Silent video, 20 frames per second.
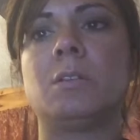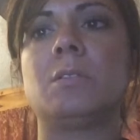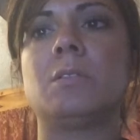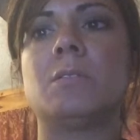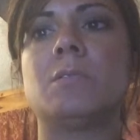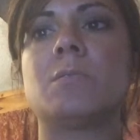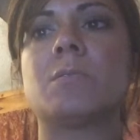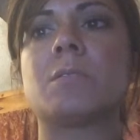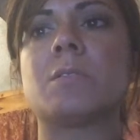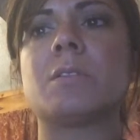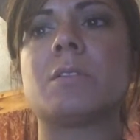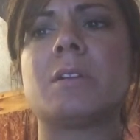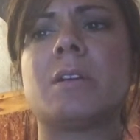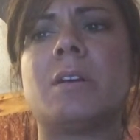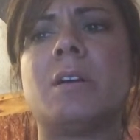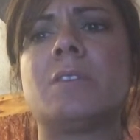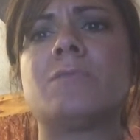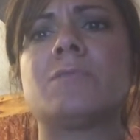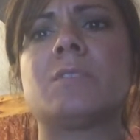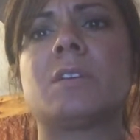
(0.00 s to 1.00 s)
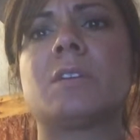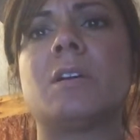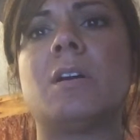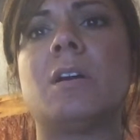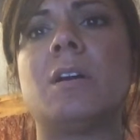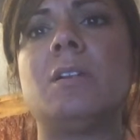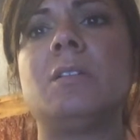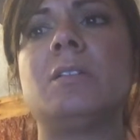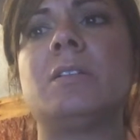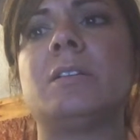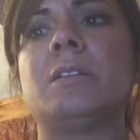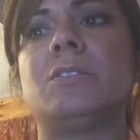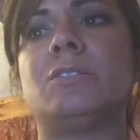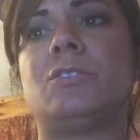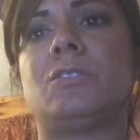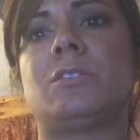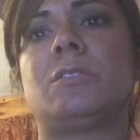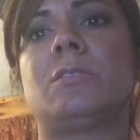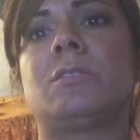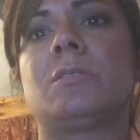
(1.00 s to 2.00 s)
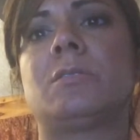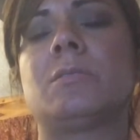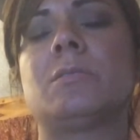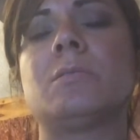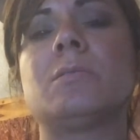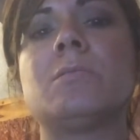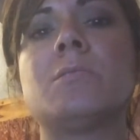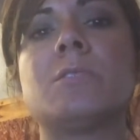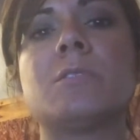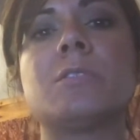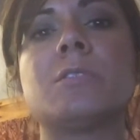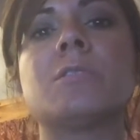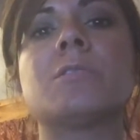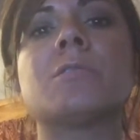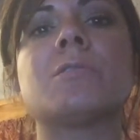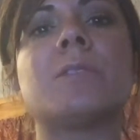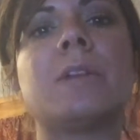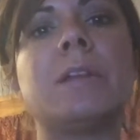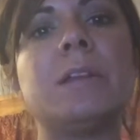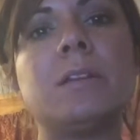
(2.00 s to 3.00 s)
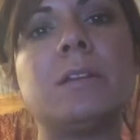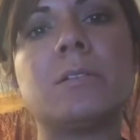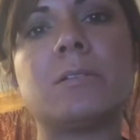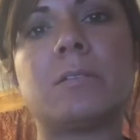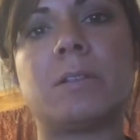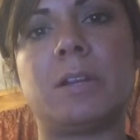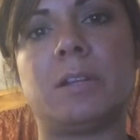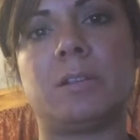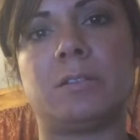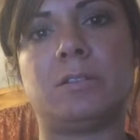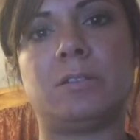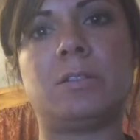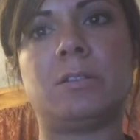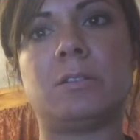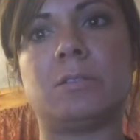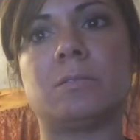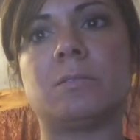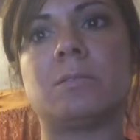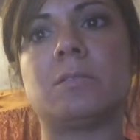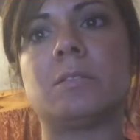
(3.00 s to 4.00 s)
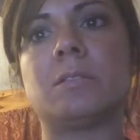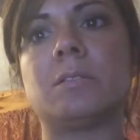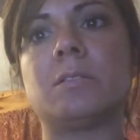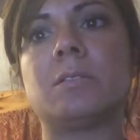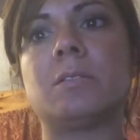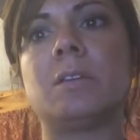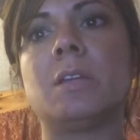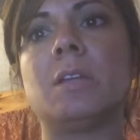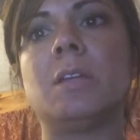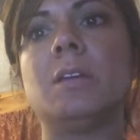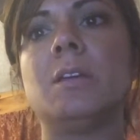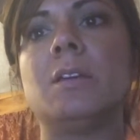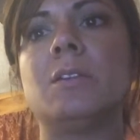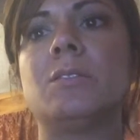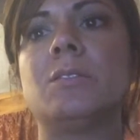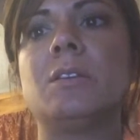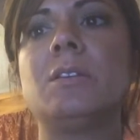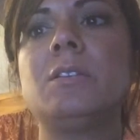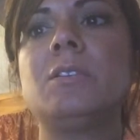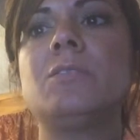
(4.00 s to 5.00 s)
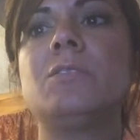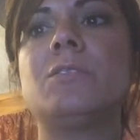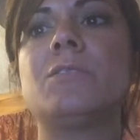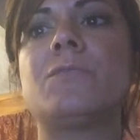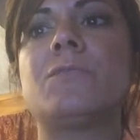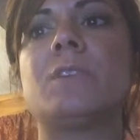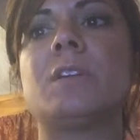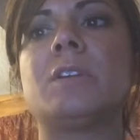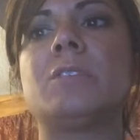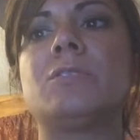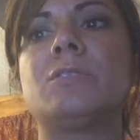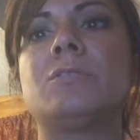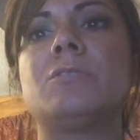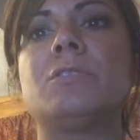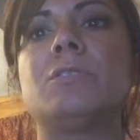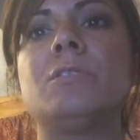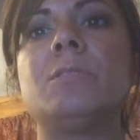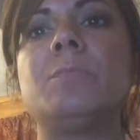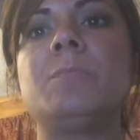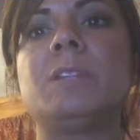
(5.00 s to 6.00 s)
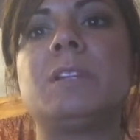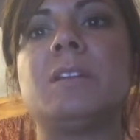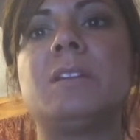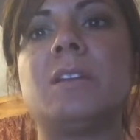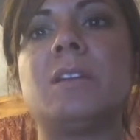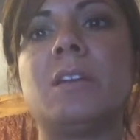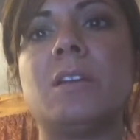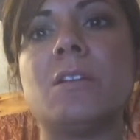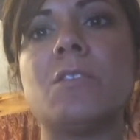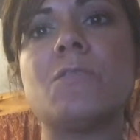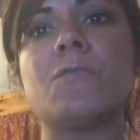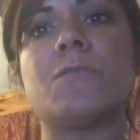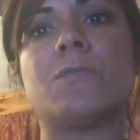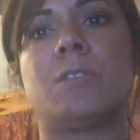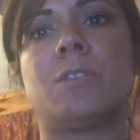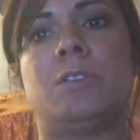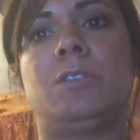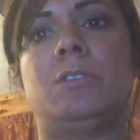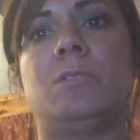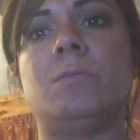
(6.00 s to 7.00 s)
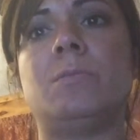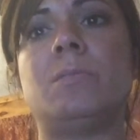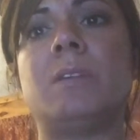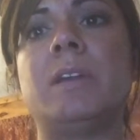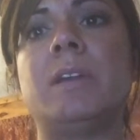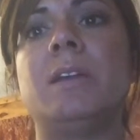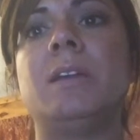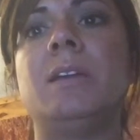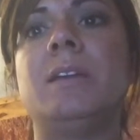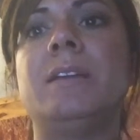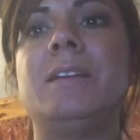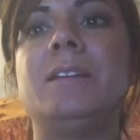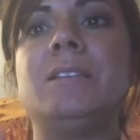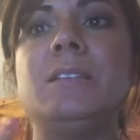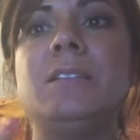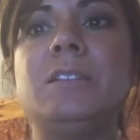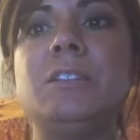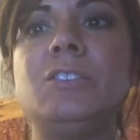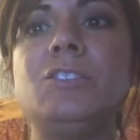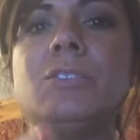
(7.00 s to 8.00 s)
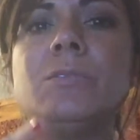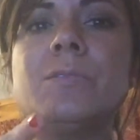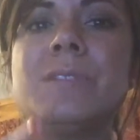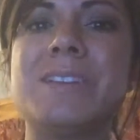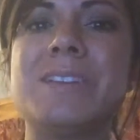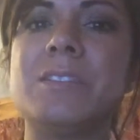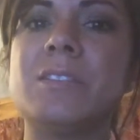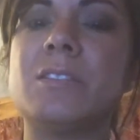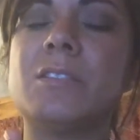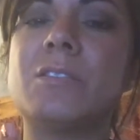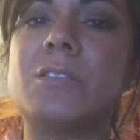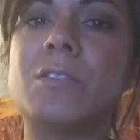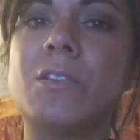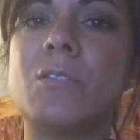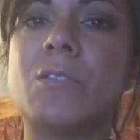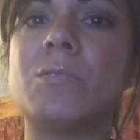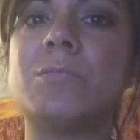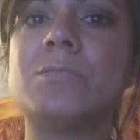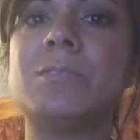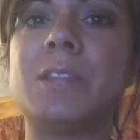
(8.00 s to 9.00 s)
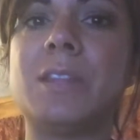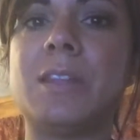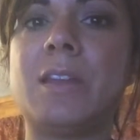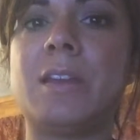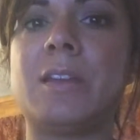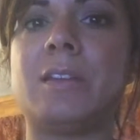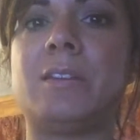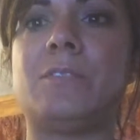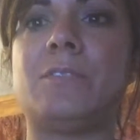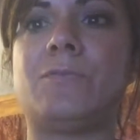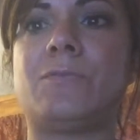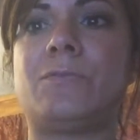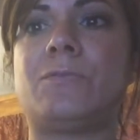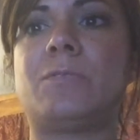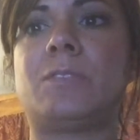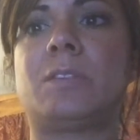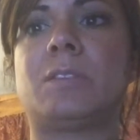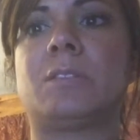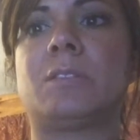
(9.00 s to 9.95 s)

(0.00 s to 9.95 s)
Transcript: or off to college, or your great-grandchildren? Think of your friends who deeply care for you and need you in their own life.